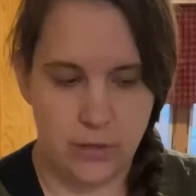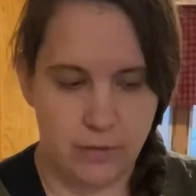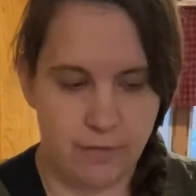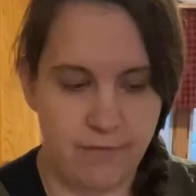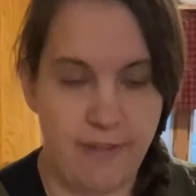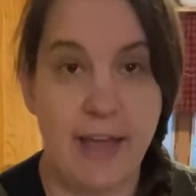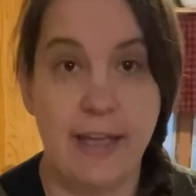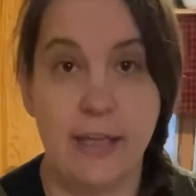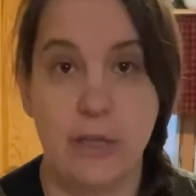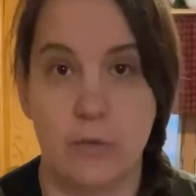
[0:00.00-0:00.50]

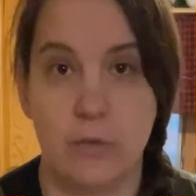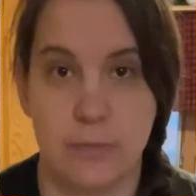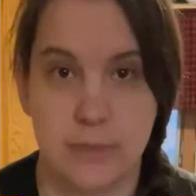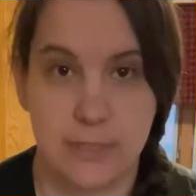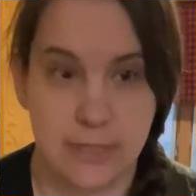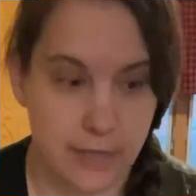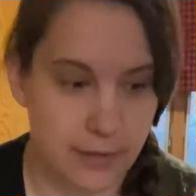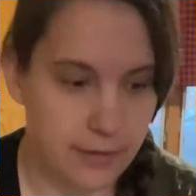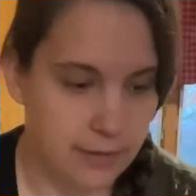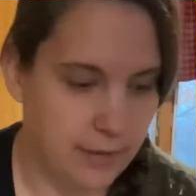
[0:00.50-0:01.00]
vacuum
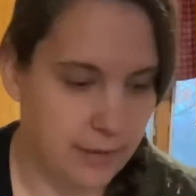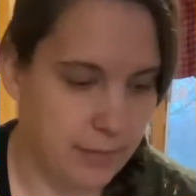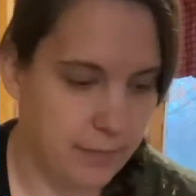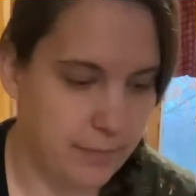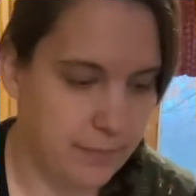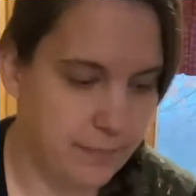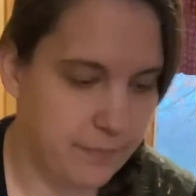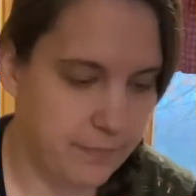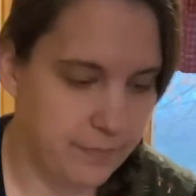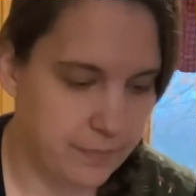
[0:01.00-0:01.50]
seal them,
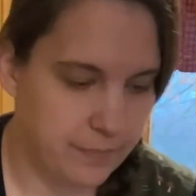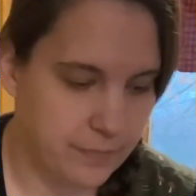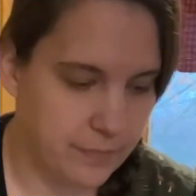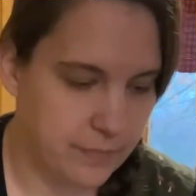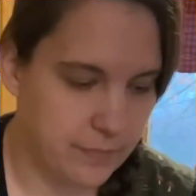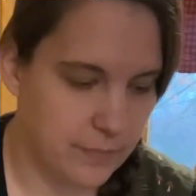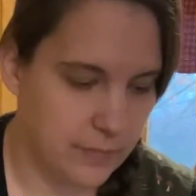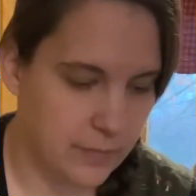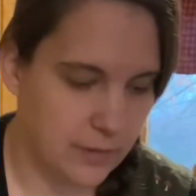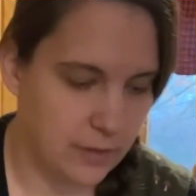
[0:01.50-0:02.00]

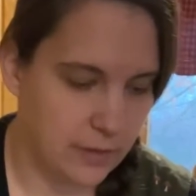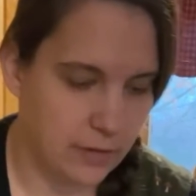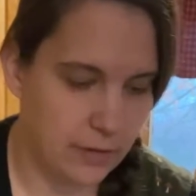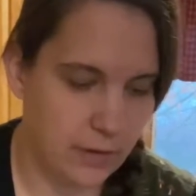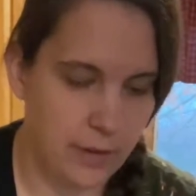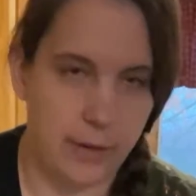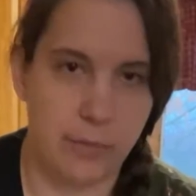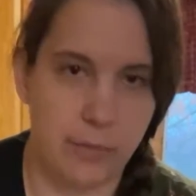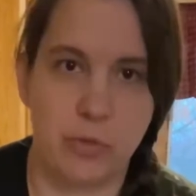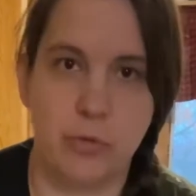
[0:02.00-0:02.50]

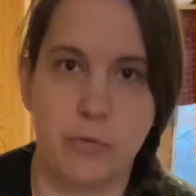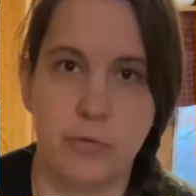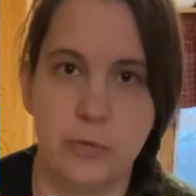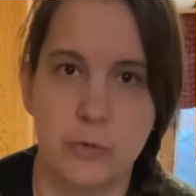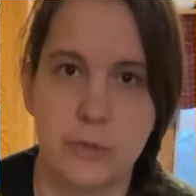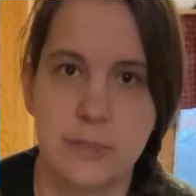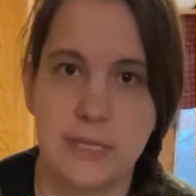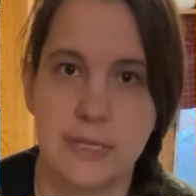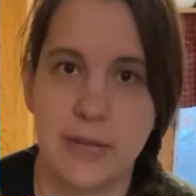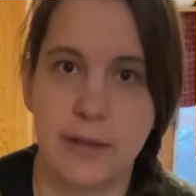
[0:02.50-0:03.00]
like with a
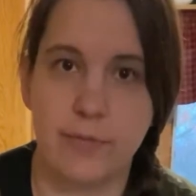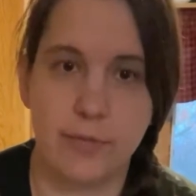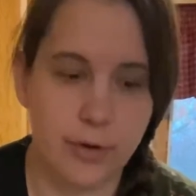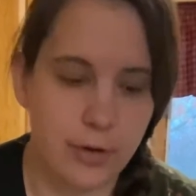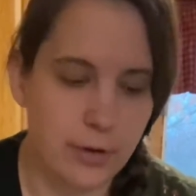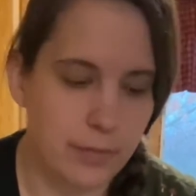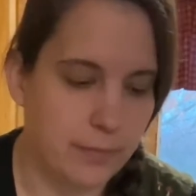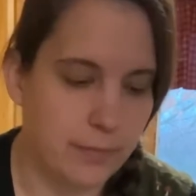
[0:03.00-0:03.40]
food saver,